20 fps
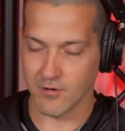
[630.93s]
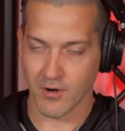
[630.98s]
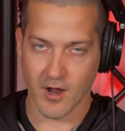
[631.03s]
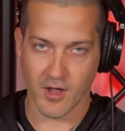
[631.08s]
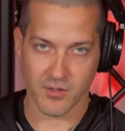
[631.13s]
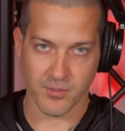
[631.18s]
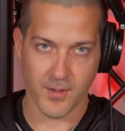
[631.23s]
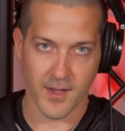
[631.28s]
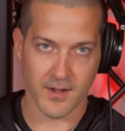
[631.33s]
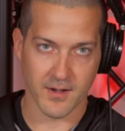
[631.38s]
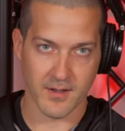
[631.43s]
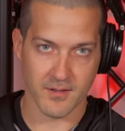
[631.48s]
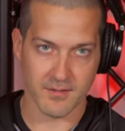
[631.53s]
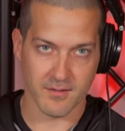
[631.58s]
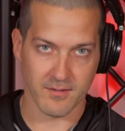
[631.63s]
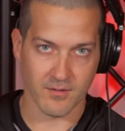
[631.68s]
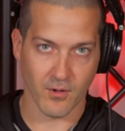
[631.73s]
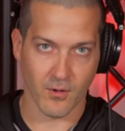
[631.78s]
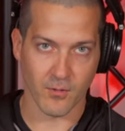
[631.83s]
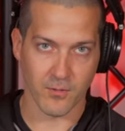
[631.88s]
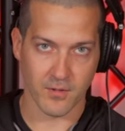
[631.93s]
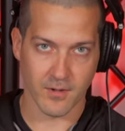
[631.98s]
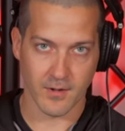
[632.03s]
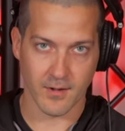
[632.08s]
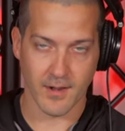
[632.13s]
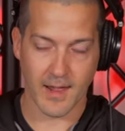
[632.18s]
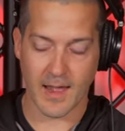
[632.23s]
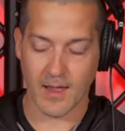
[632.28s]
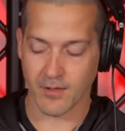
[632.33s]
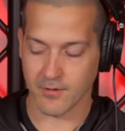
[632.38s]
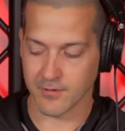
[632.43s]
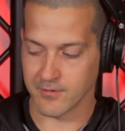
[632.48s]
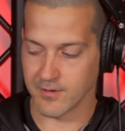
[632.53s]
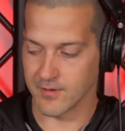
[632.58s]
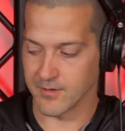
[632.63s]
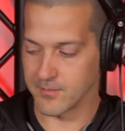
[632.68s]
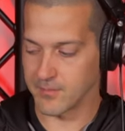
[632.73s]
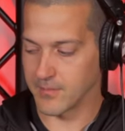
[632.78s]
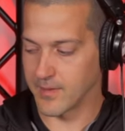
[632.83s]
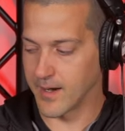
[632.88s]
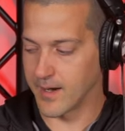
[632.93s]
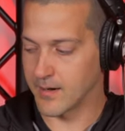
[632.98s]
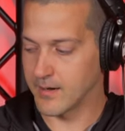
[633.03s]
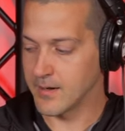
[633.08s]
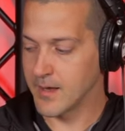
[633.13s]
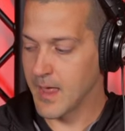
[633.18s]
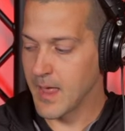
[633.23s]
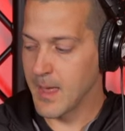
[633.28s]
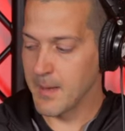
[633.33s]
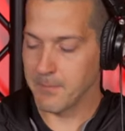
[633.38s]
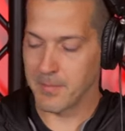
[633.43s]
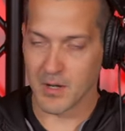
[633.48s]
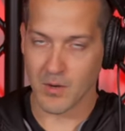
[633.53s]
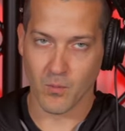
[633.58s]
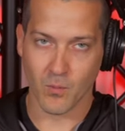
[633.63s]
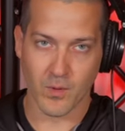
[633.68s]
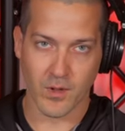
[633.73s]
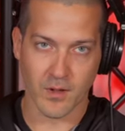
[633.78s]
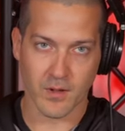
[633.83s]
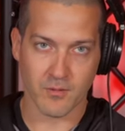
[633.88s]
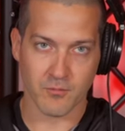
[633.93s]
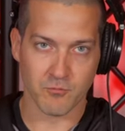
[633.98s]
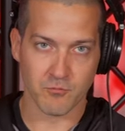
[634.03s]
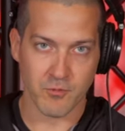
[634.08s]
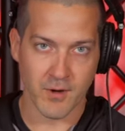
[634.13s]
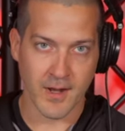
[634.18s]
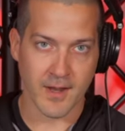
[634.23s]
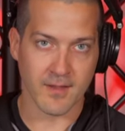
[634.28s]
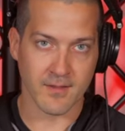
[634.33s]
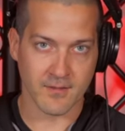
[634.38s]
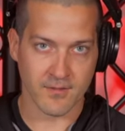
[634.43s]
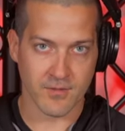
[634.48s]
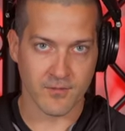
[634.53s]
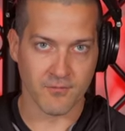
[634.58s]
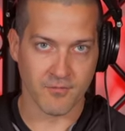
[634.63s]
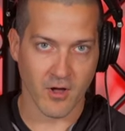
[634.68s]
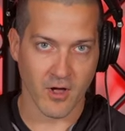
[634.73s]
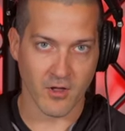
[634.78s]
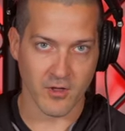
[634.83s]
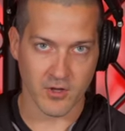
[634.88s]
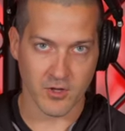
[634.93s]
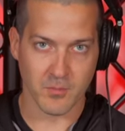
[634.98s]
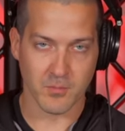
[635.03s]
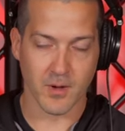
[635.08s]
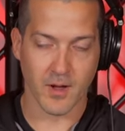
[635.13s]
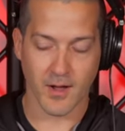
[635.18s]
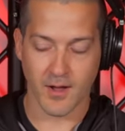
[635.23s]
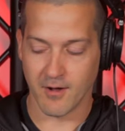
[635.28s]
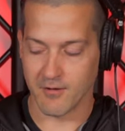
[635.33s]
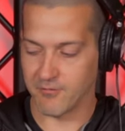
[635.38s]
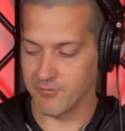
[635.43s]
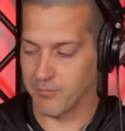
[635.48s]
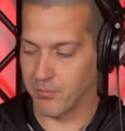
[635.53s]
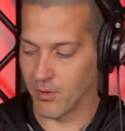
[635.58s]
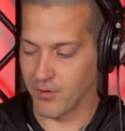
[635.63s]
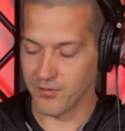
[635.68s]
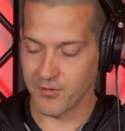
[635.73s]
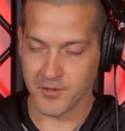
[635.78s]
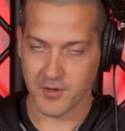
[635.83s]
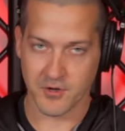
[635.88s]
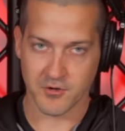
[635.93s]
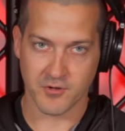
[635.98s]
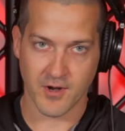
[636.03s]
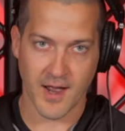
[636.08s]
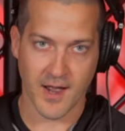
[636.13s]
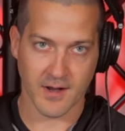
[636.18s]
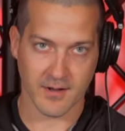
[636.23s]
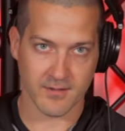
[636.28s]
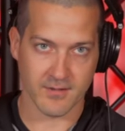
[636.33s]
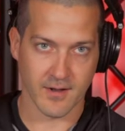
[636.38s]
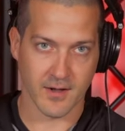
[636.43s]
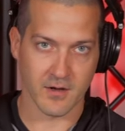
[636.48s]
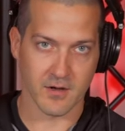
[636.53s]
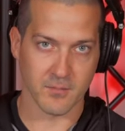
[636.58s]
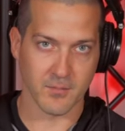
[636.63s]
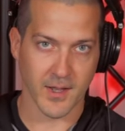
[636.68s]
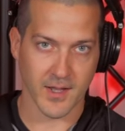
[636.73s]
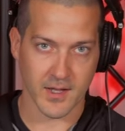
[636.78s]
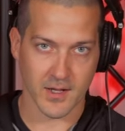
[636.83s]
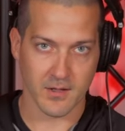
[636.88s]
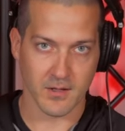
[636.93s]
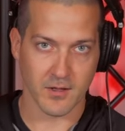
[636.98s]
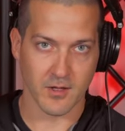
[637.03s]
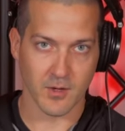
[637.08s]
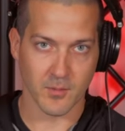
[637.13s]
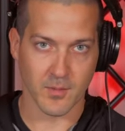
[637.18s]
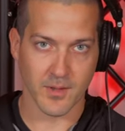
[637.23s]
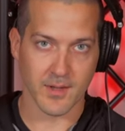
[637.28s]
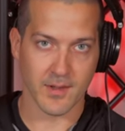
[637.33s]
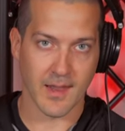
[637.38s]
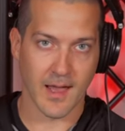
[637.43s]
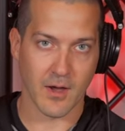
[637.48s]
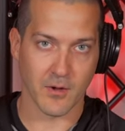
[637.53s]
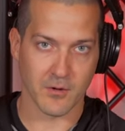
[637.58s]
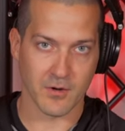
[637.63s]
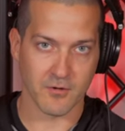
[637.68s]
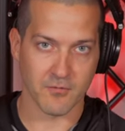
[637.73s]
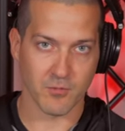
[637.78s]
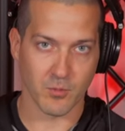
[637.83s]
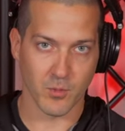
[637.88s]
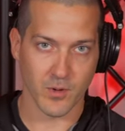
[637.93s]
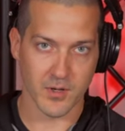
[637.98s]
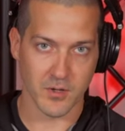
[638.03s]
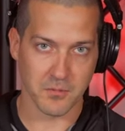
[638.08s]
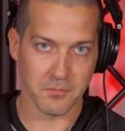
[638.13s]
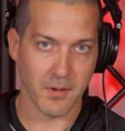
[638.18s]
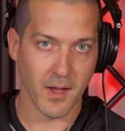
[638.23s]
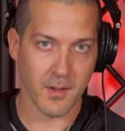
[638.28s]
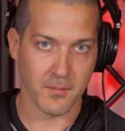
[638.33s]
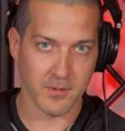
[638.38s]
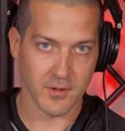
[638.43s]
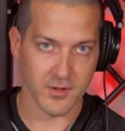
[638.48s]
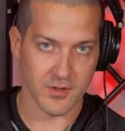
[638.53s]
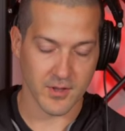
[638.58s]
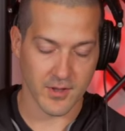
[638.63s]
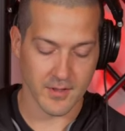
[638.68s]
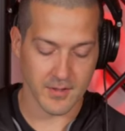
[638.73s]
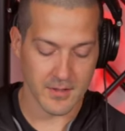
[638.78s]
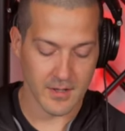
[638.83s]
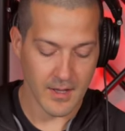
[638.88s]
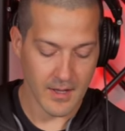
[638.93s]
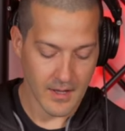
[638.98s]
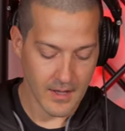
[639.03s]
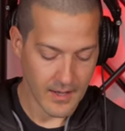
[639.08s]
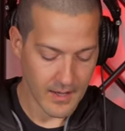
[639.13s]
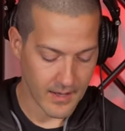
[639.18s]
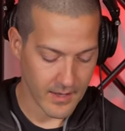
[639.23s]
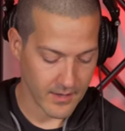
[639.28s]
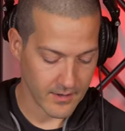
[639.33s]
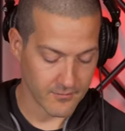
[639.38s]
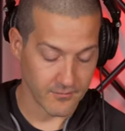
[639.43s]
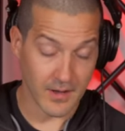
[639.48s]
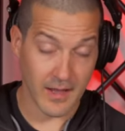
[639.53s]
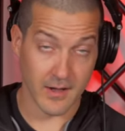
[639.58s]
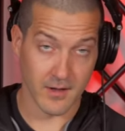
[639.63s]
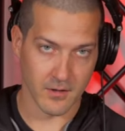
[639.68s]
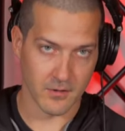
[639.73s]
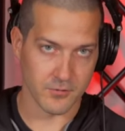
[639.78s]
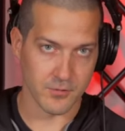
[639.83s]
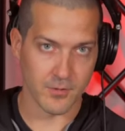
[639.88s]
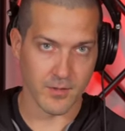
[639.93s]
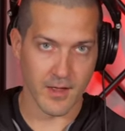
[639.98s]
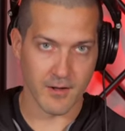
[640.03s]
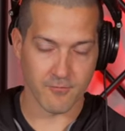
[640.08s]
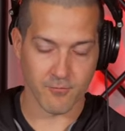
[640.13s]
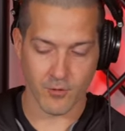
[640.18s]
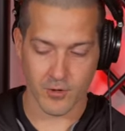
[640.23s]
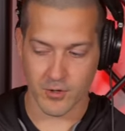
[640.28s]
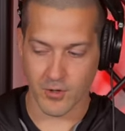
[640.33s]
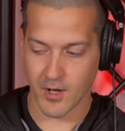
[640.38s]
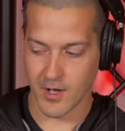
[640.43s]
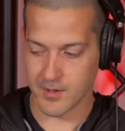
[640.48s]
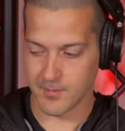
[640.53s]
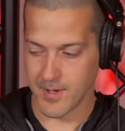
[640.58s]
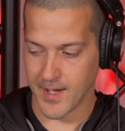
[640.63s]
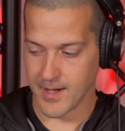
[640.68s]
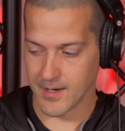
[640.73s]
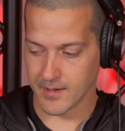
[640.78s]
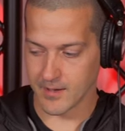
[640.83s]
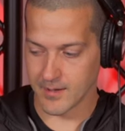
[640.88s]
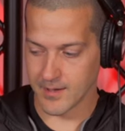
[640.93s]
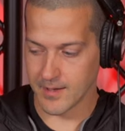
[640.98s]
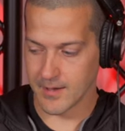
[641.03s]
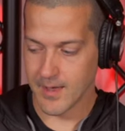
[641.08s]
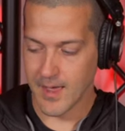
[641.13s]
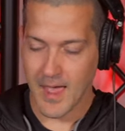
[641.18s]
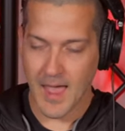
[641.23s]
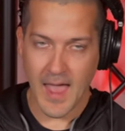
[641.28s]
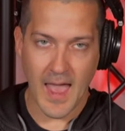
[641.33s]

GarageBand does its own little algorithm there, but it will raise the volume of both of your tracks there to make it a little bit louder for when you publish it. And it'll do that for you automatically.